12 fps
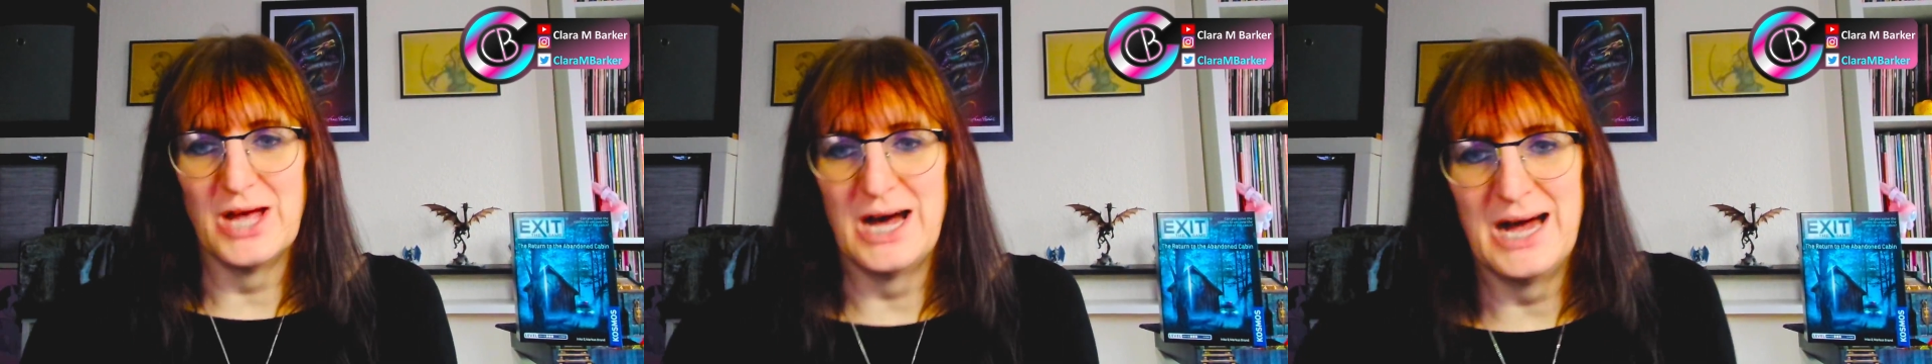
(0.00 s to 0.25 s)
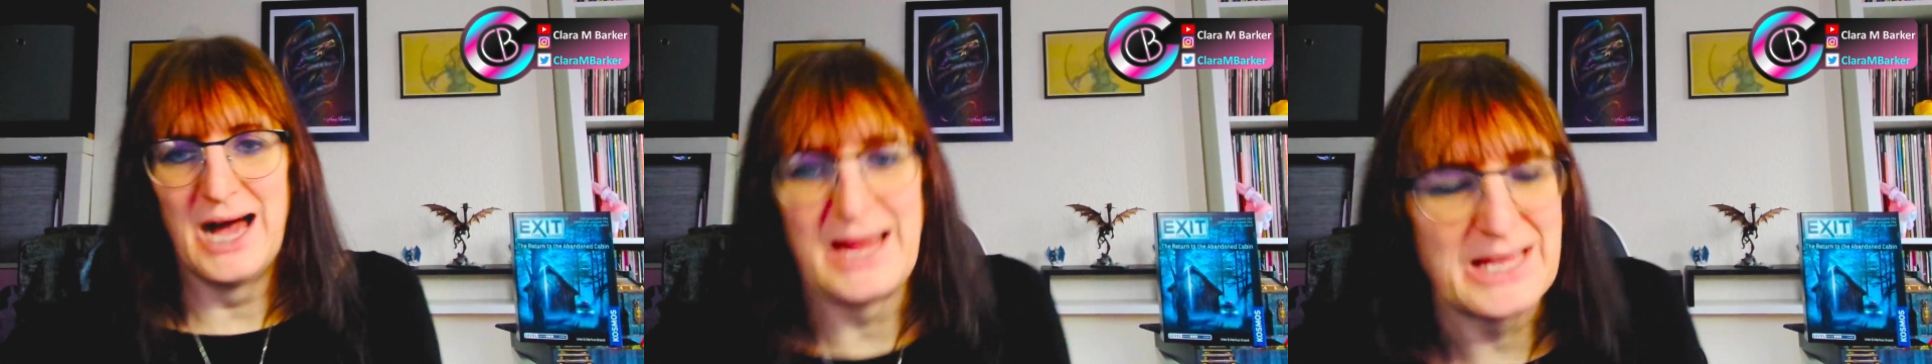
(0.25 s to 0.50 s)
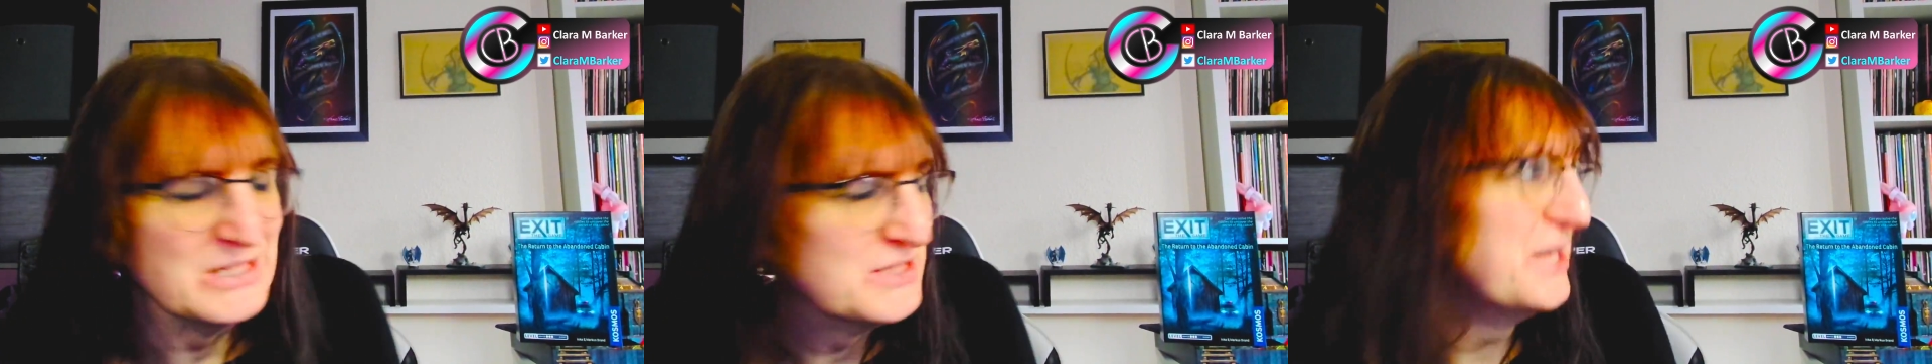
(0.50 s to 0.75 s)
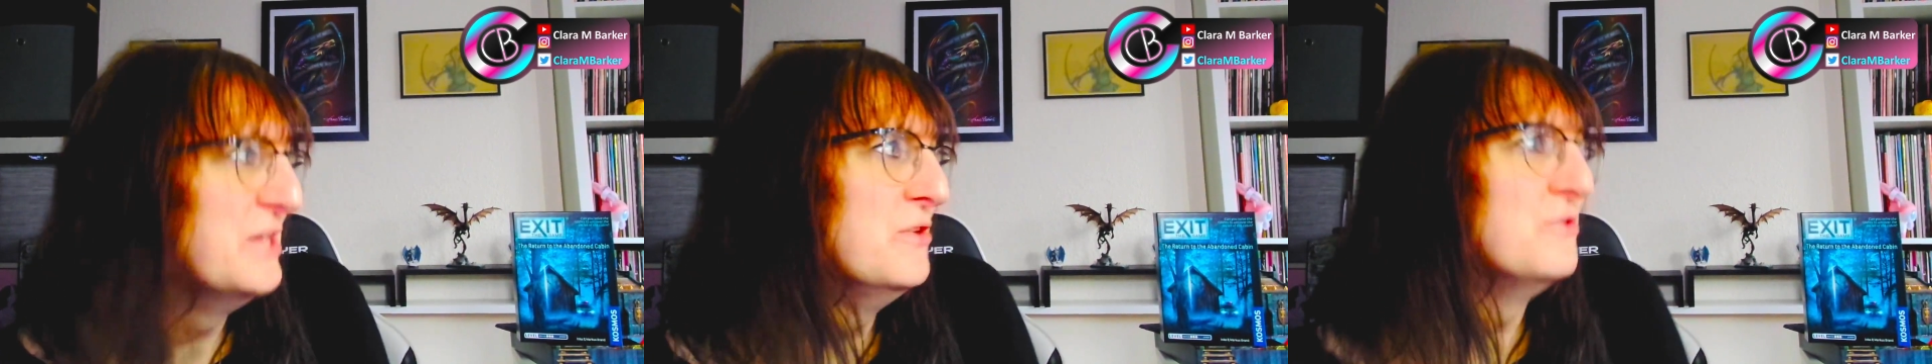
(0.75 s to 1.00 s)
I
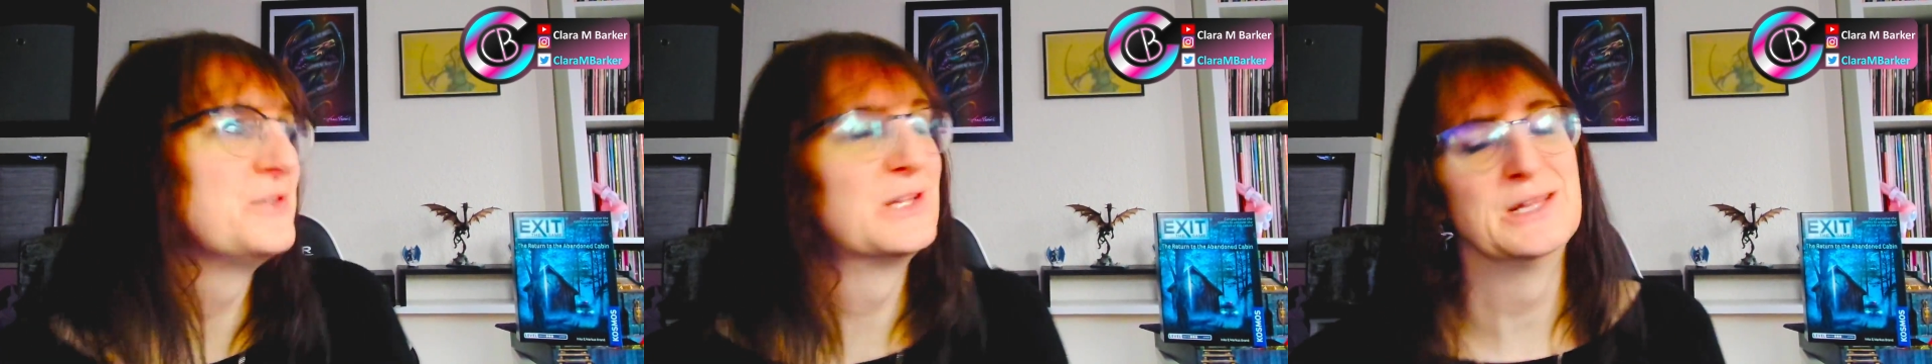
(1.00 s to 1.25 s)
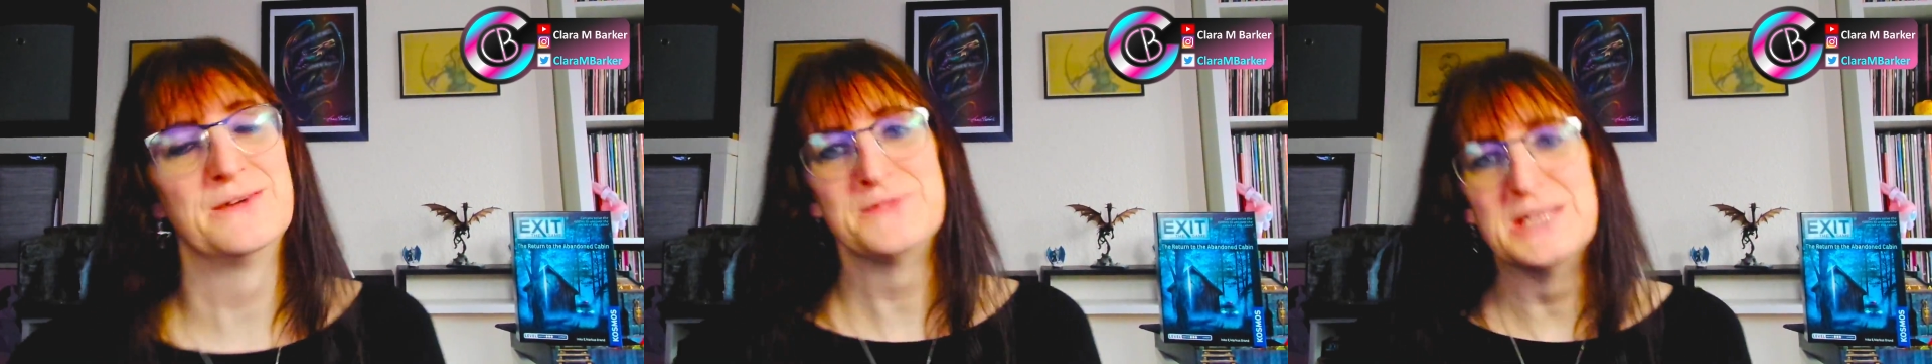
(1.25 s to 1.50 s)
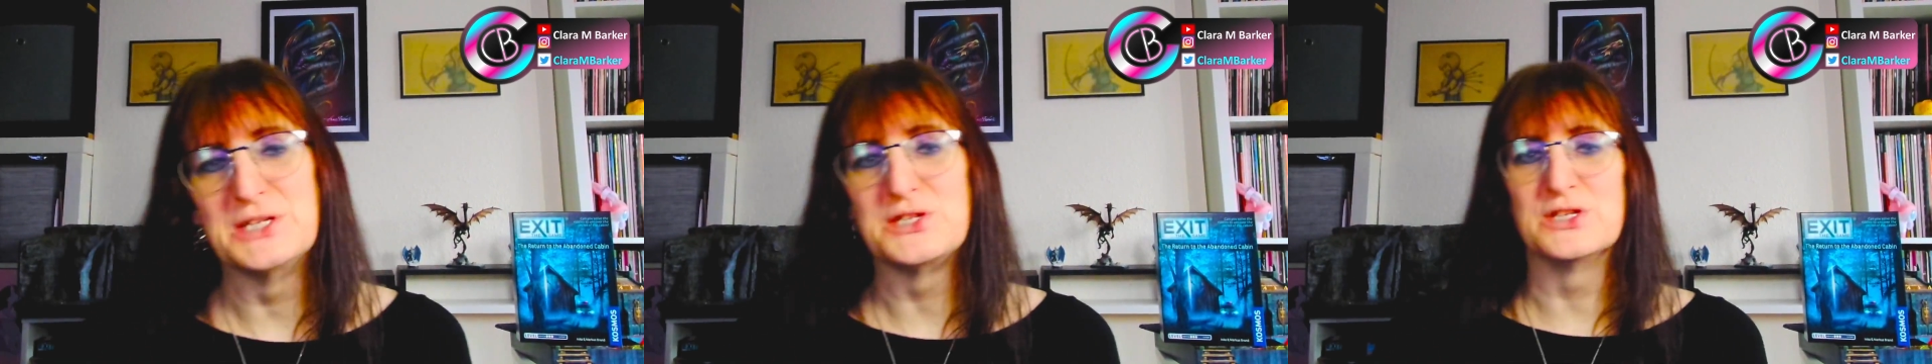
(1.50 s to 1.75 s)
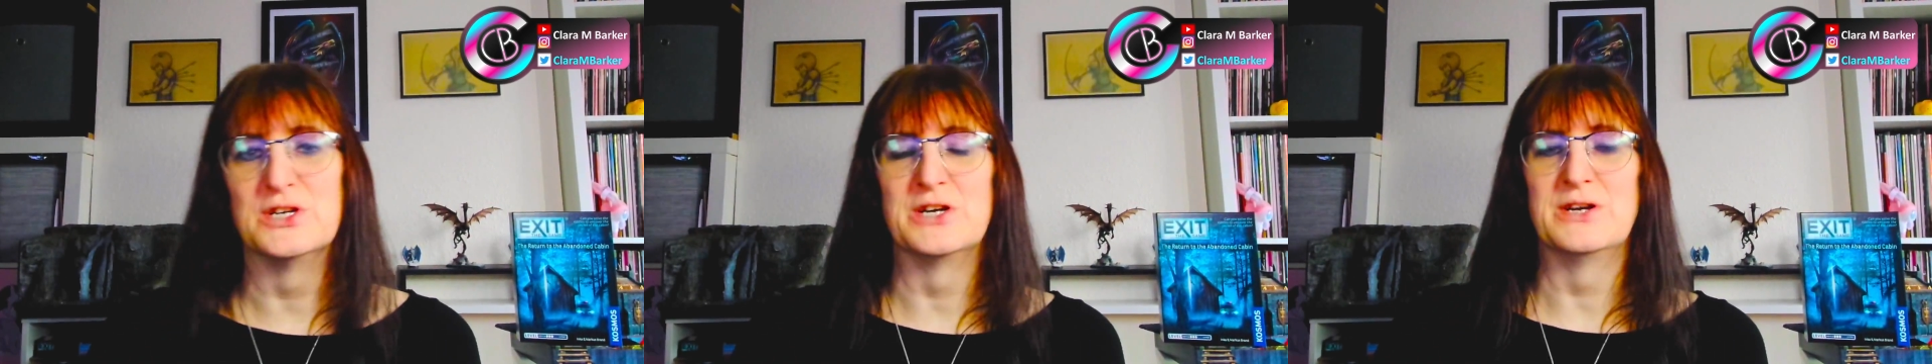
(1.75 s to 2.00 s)
continue to love this
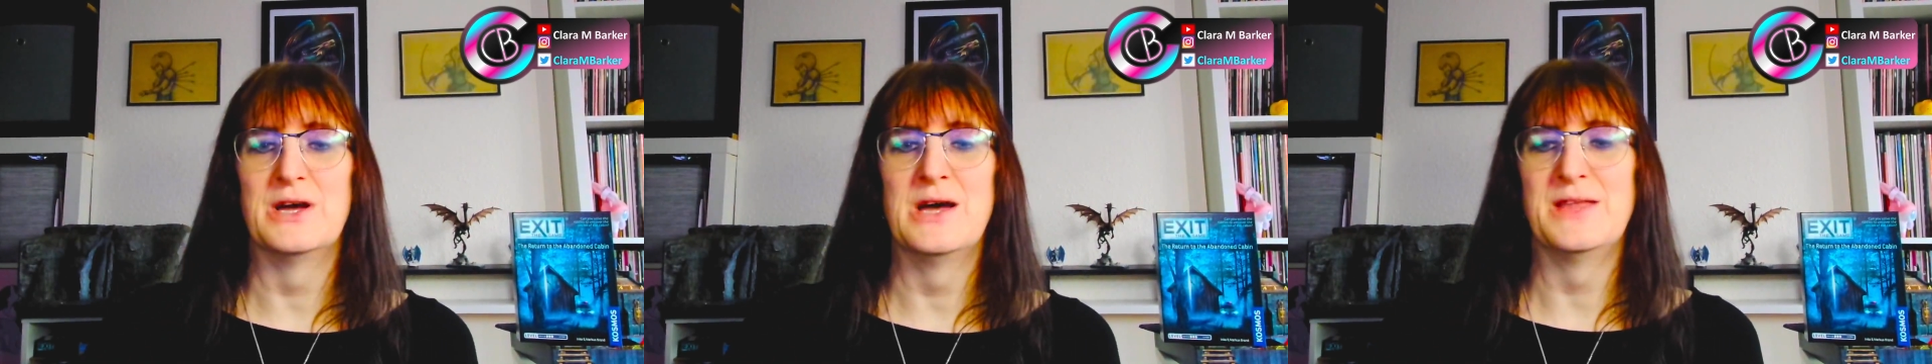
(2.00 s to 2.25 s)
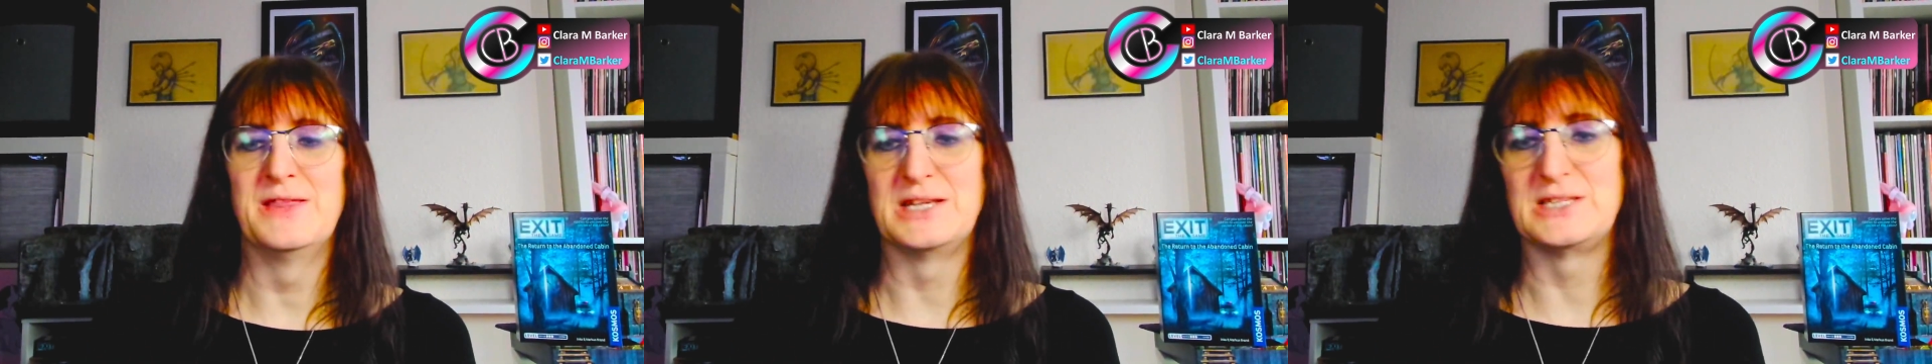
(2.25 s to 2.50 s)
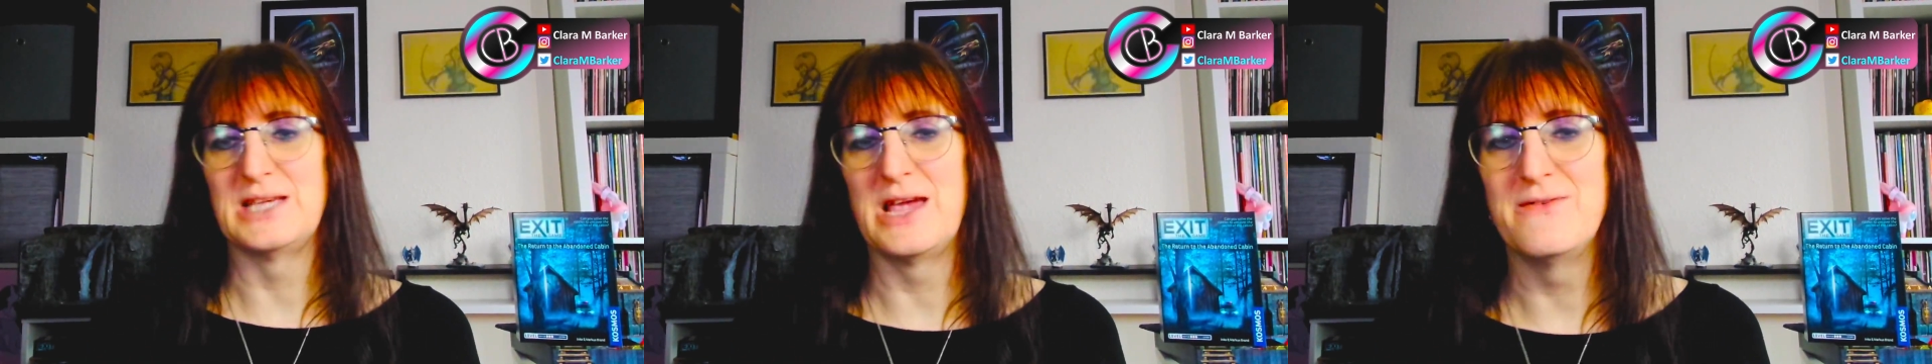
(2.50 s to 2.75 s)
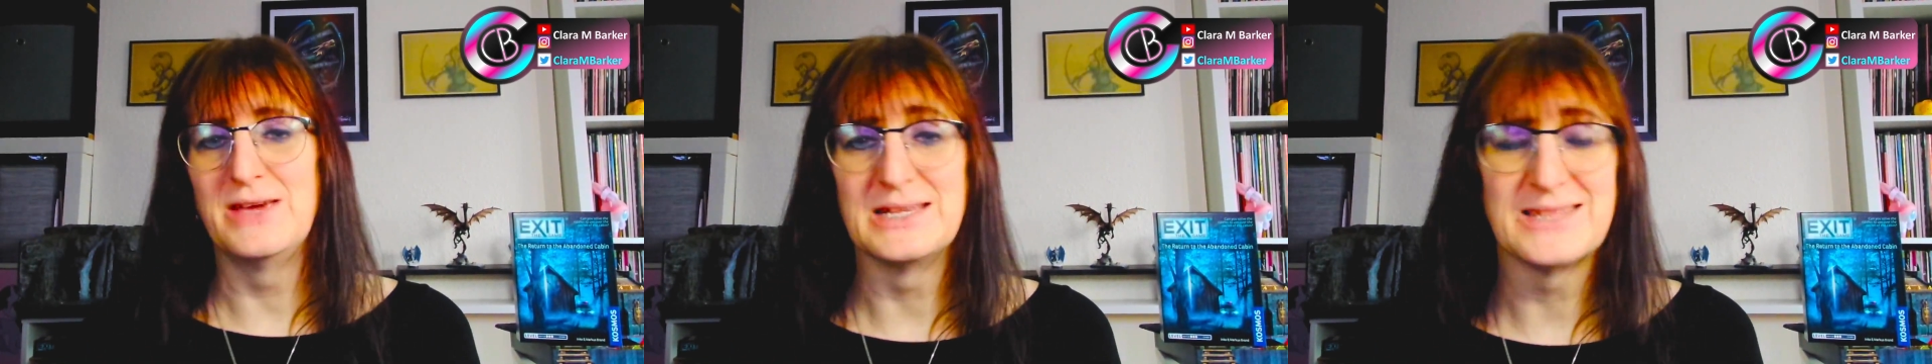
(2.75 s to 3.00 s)

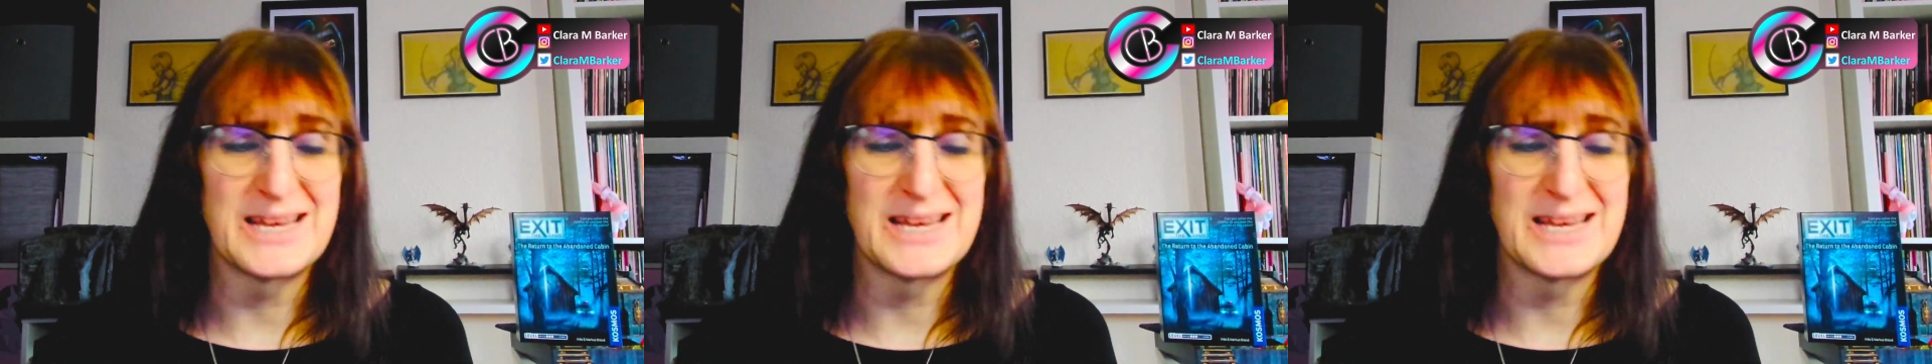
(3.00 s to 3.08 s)
series.